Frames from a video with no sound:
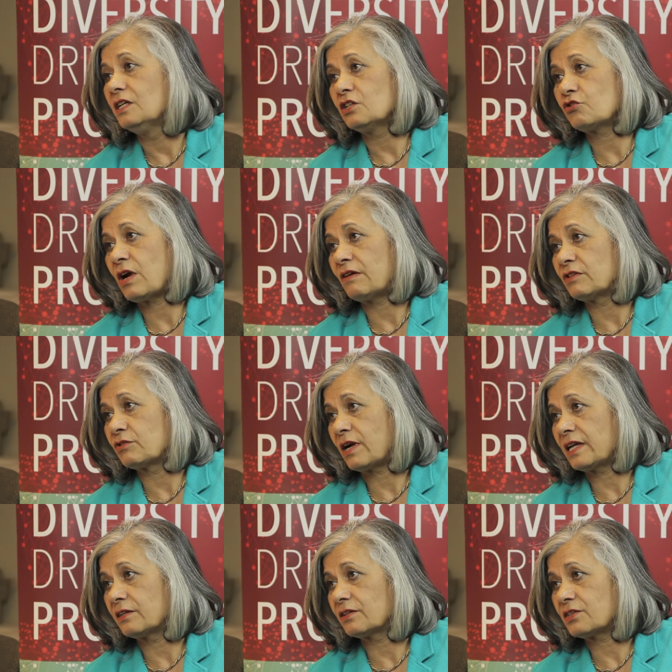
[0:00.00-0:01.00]
travel
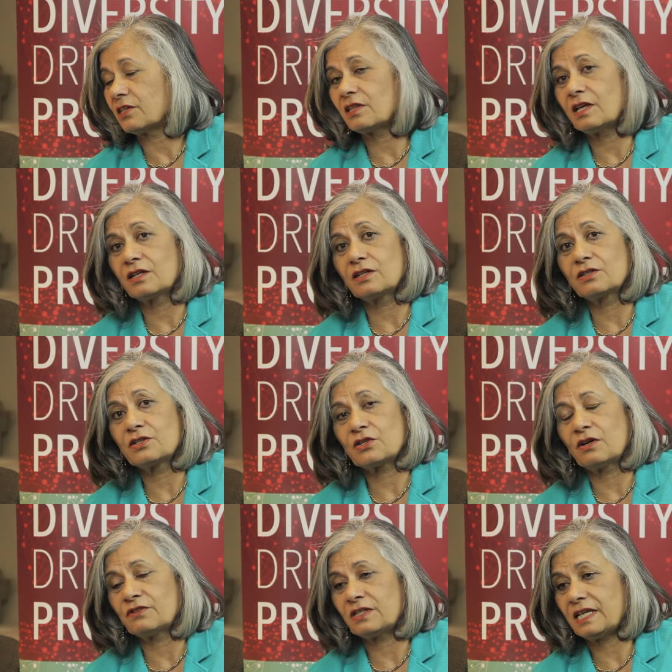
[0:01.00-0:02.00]
writers and thinkers
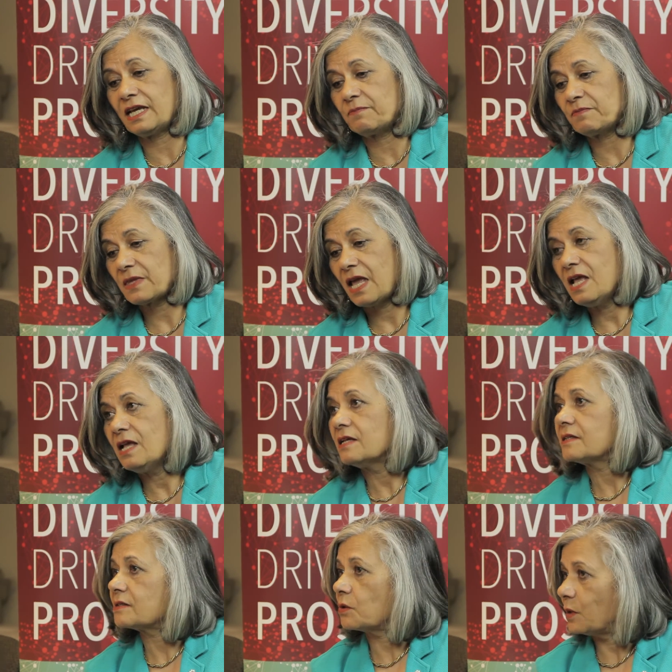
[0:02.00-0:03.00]
of today.
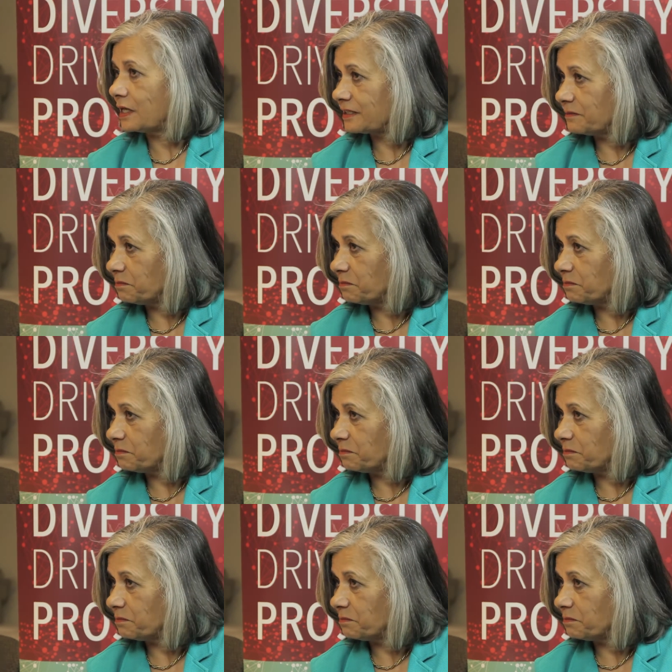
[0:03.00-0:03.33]
So welcome,